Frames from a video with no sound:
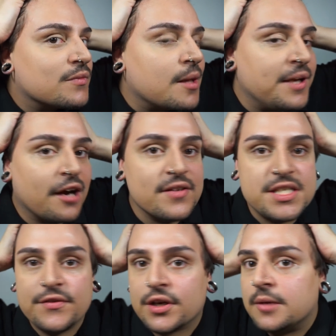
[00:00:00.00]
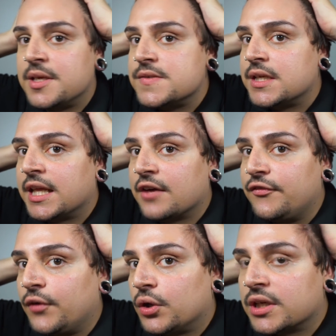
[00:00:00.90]
I mean, obviously, if you're going to be using like a
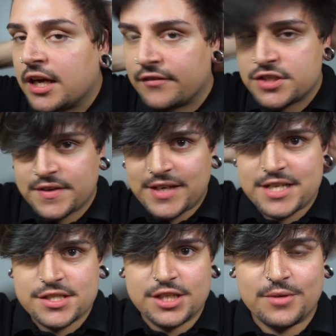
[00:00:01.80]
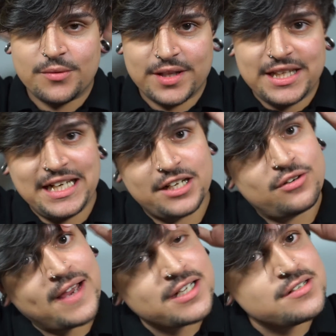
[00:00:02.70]
fuller coverage foundation, you won't really need
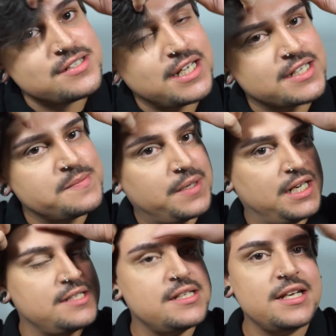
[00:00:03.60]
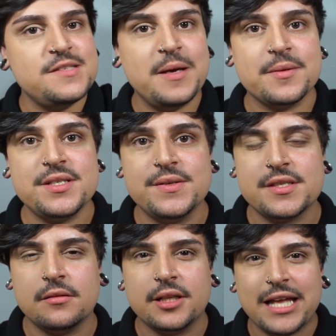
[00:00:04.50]
corrector sticks, but it's nice to be able to use
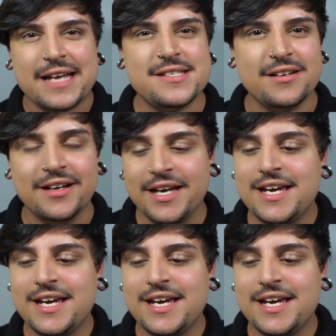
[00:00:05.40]
a little less. Your